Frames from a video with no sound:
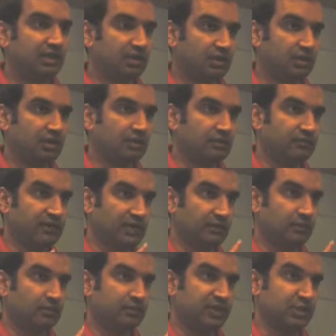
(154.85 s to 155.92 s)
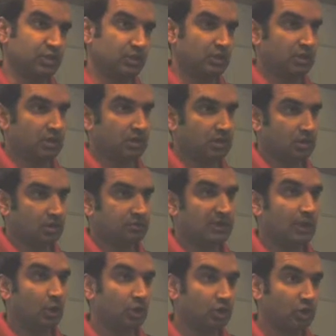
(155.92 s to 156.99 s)
turn will be
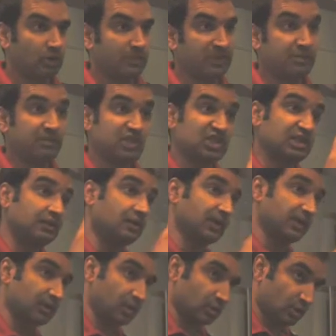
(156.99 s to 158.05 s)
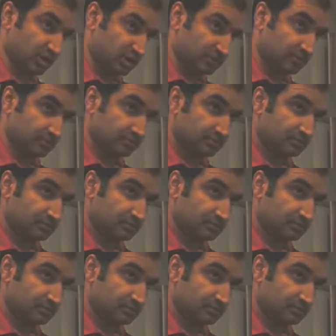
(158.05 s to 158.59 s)
looked on by the machine learning algorithm,